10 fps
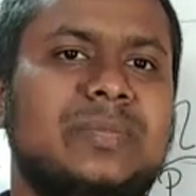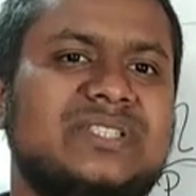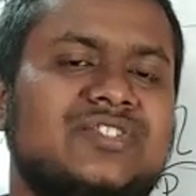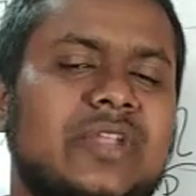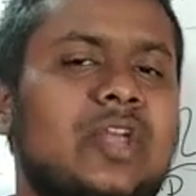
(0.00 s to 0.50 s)
be
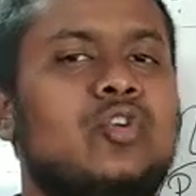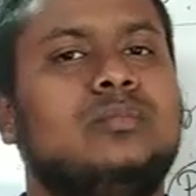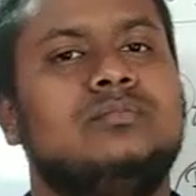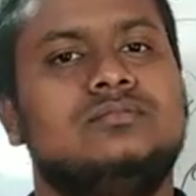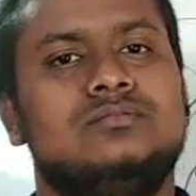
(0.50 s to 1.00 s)
stay
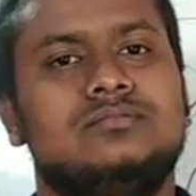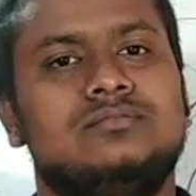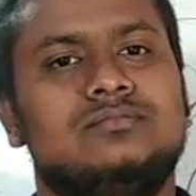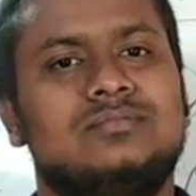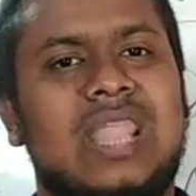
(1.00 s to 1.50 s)
home
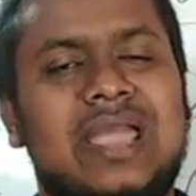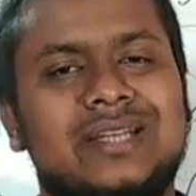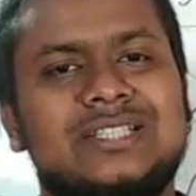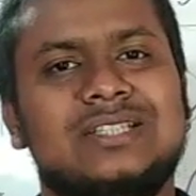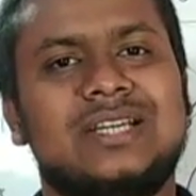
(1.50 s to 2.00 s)

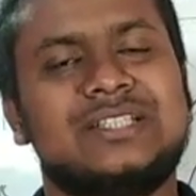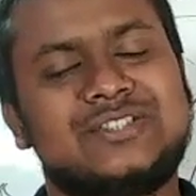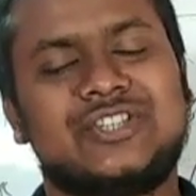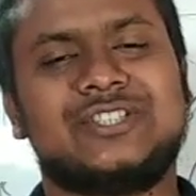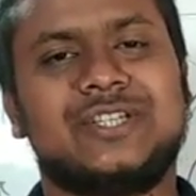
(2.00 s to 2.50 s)
and
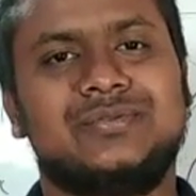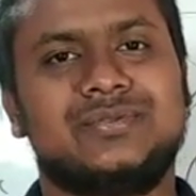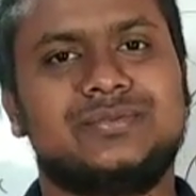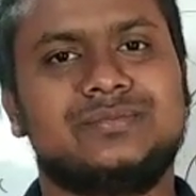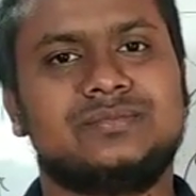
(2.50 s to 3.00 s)
stay safe.
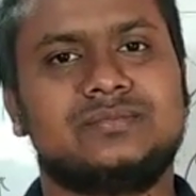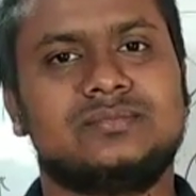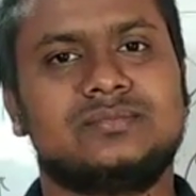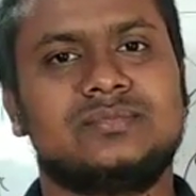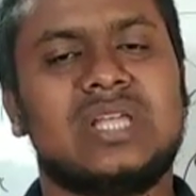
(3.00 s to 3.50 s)

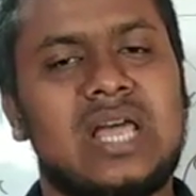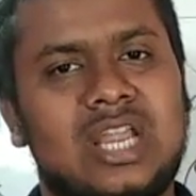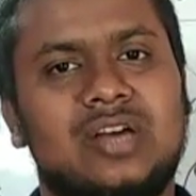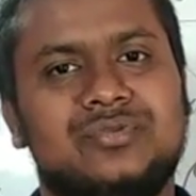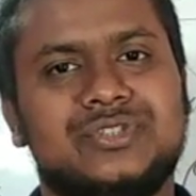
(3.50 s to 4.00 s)

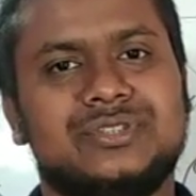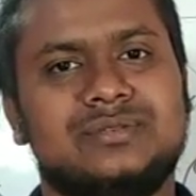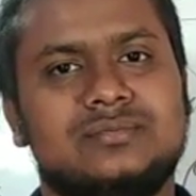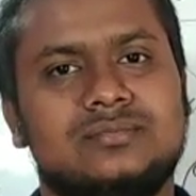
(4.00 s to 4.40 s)
Allah Hafiz.